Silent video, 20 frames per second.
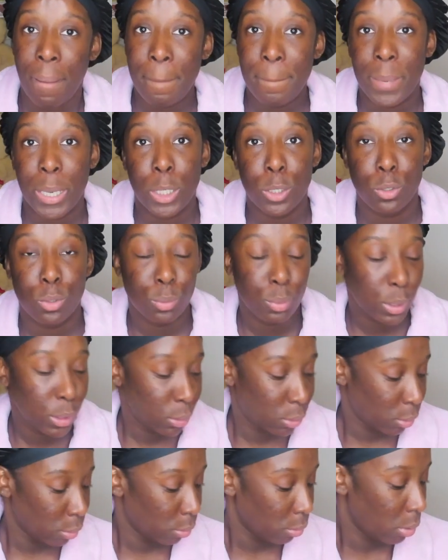make it do what
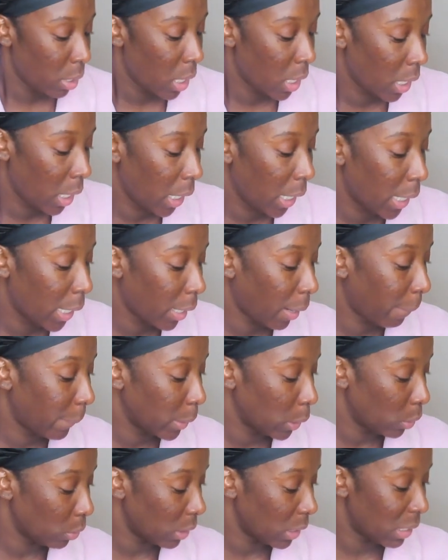it do and get up
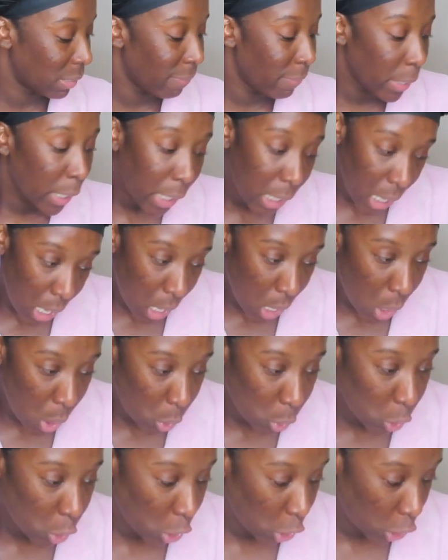and do this
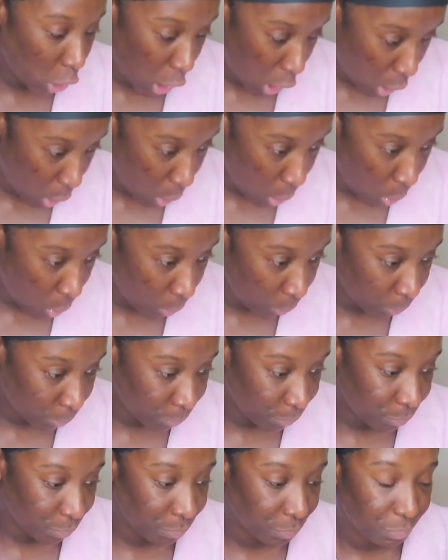video. So
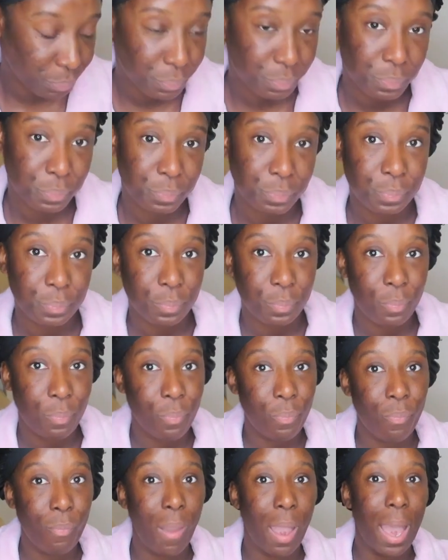
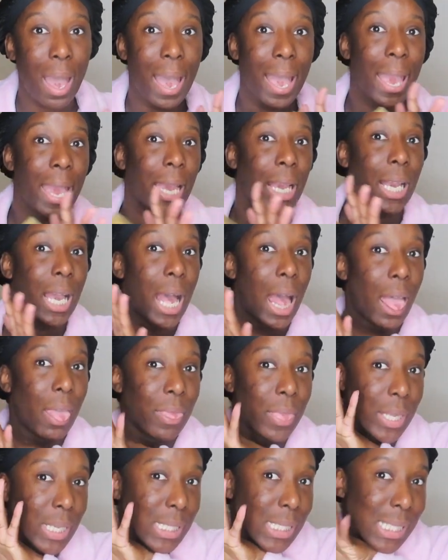I had got
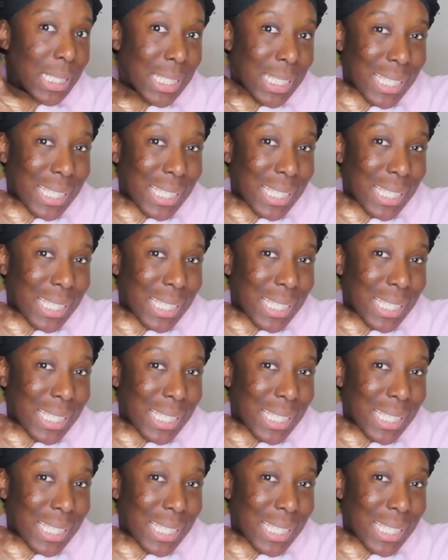this,